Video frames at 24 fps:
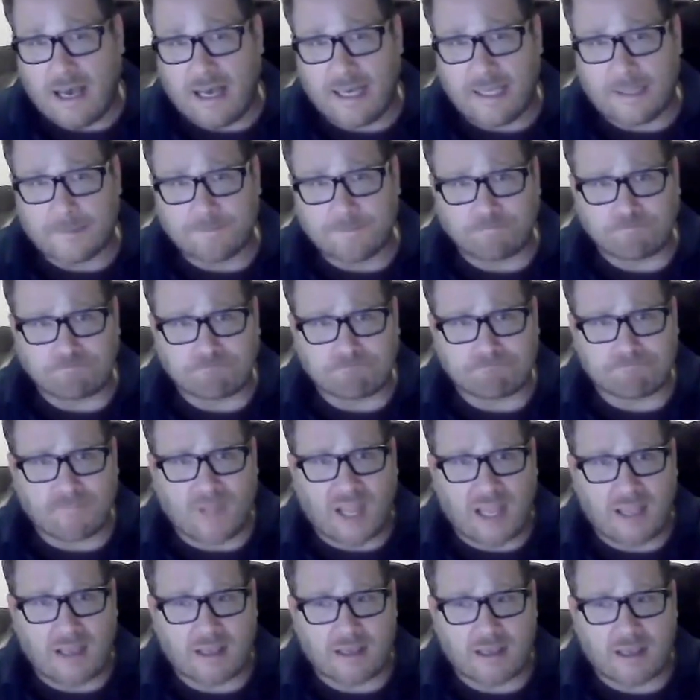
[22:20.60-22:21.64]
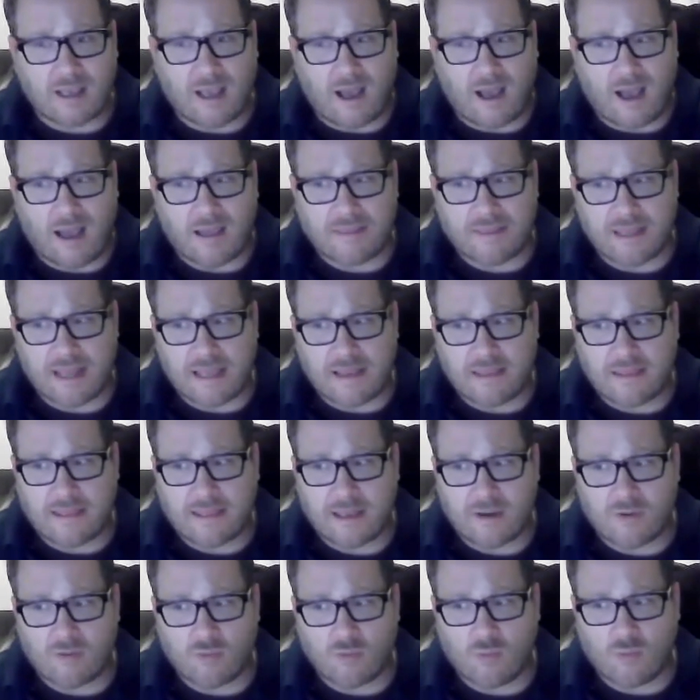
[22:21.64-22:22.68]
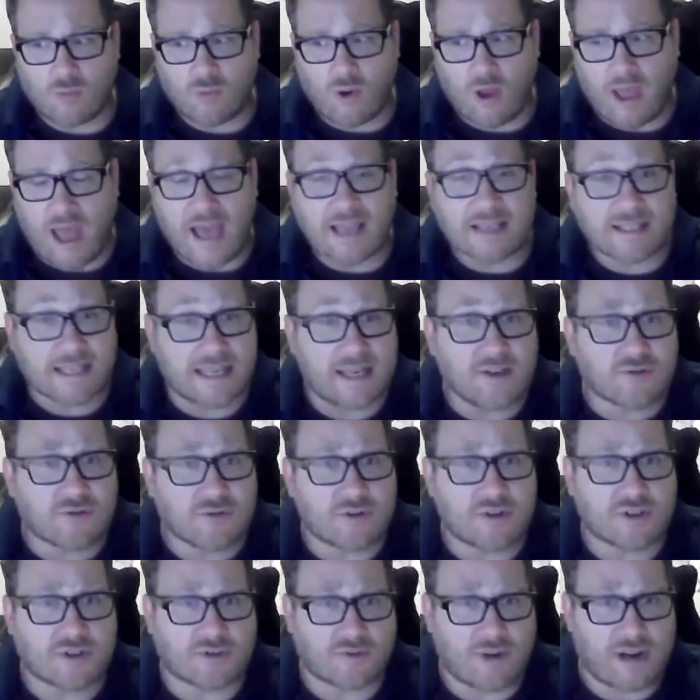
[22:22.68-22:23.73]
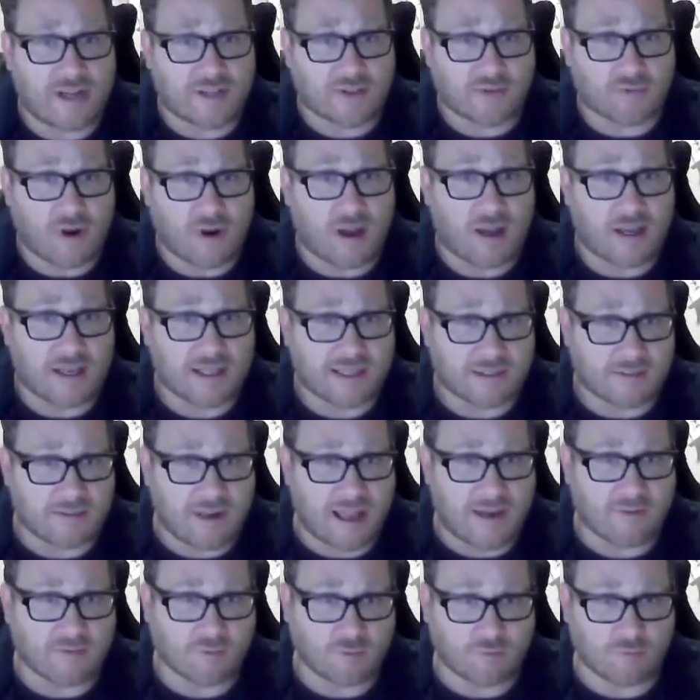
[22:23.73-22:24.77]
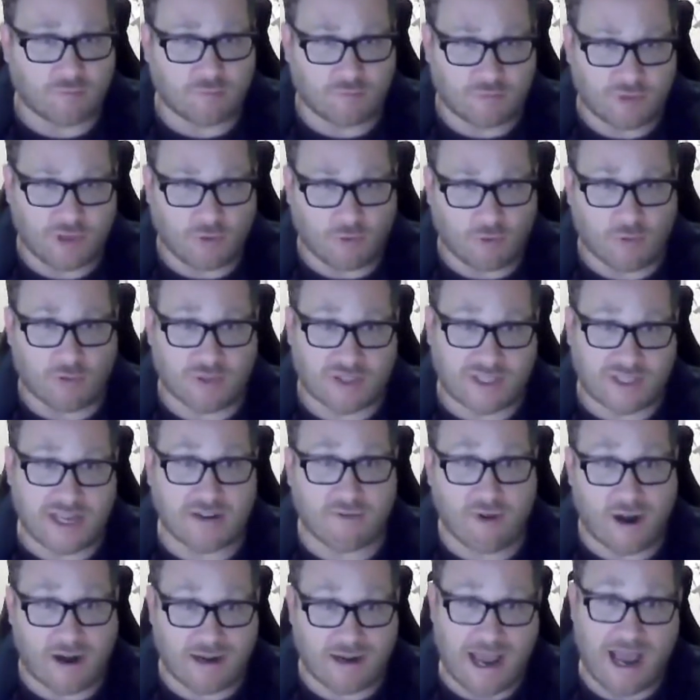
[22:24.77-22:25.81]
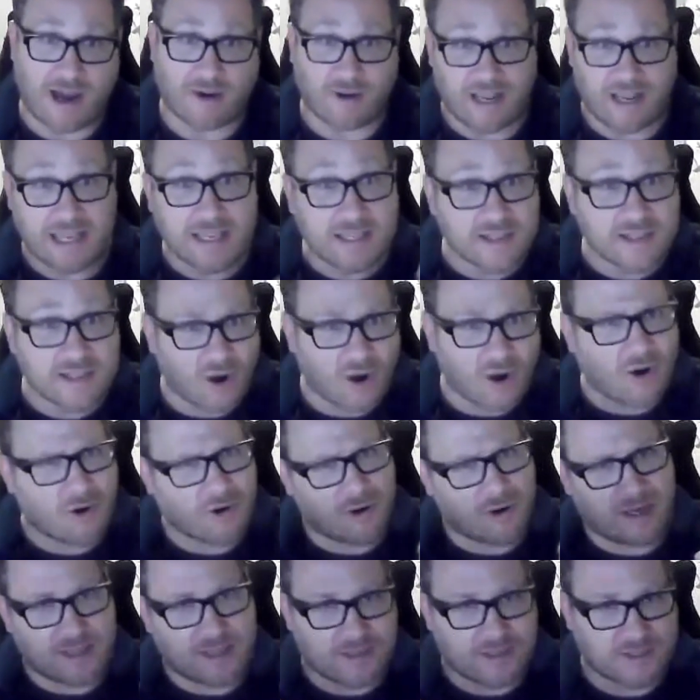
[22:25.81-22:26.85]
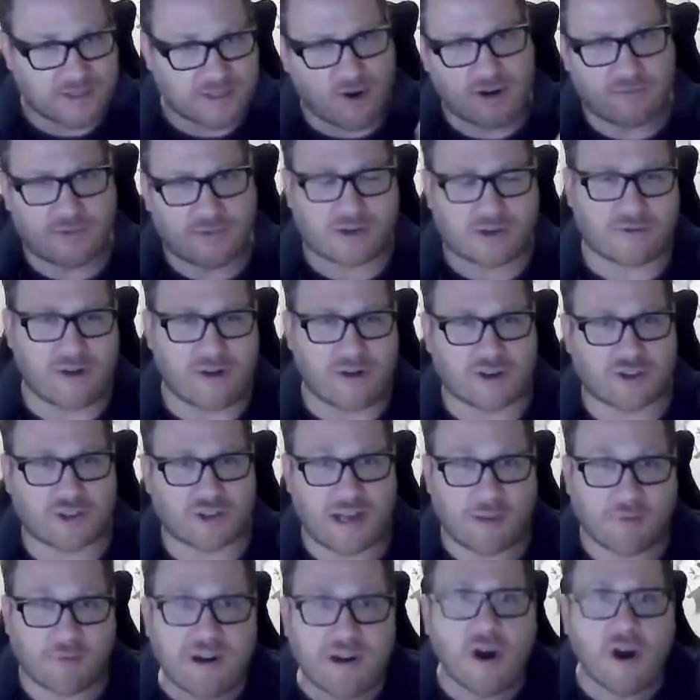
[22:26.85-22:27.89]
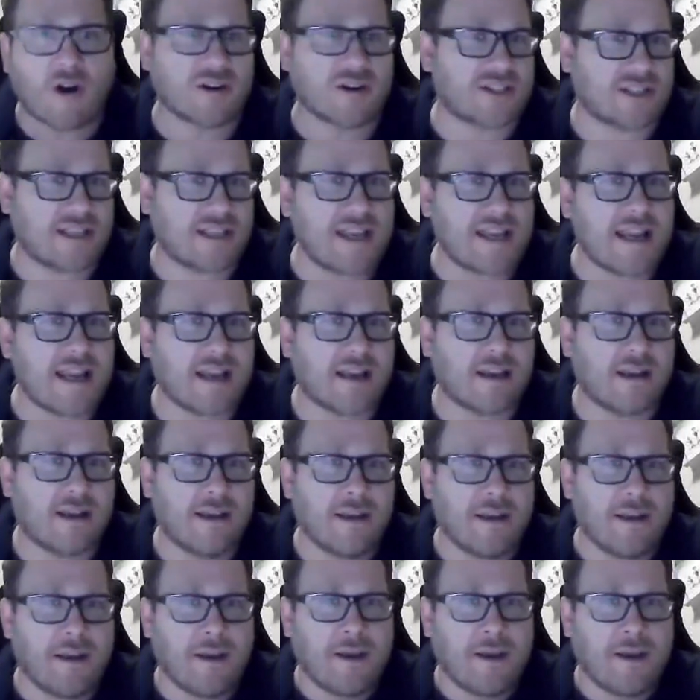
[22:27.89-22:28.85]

I think that as interest rates rise, and you know what we're seeing right now is already the start of a correction, and we are seeing